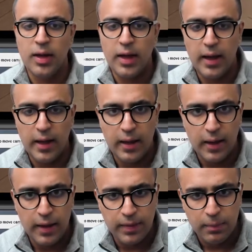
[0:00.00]

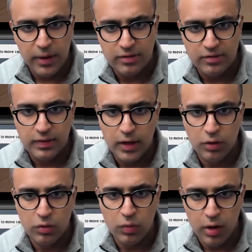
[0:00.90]
and then passing
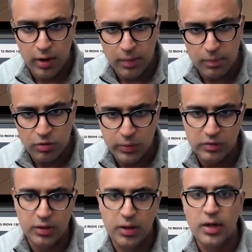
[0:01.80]
that to our image
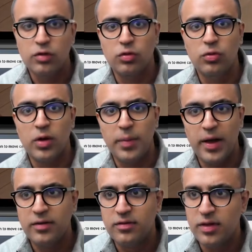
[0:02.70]
widget. So do
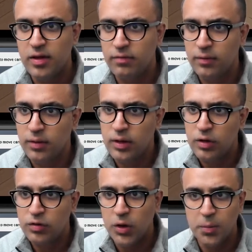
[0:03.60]
command save,
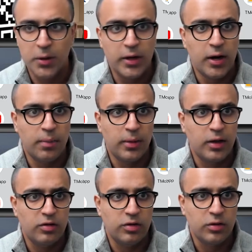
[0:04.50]
start running our
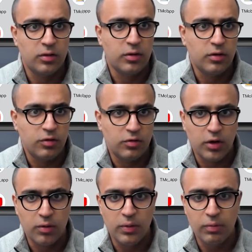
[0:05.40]
application,
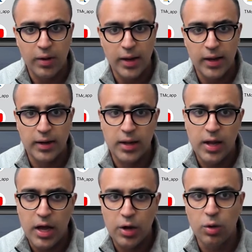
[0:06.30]
start rerunning it,
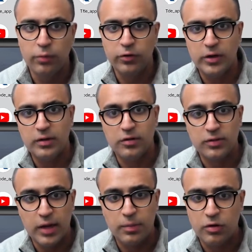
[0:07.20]
and hopefully this
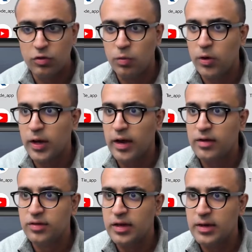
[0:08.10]
time it should work
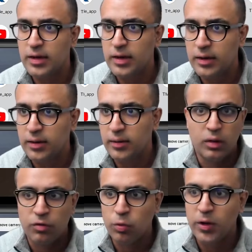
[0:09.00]
as intended.
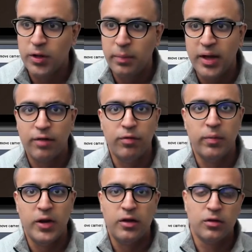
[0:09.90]
So welcome back,
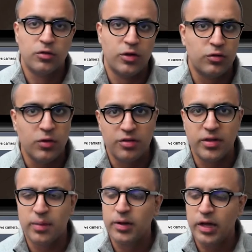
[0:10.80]
everybody. So as soon as the
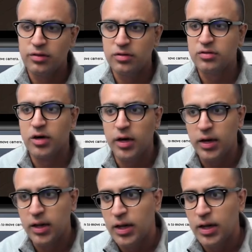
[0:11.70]
application started,